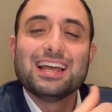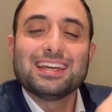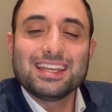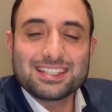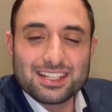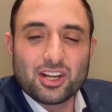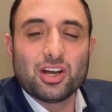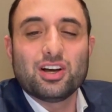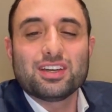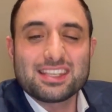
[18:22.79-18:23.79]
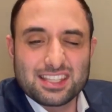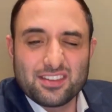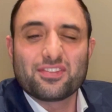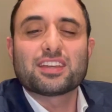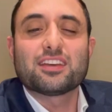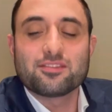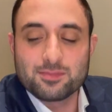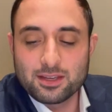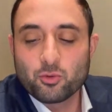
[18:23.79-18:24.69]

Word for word: He's gonna, he's gonna forgive me.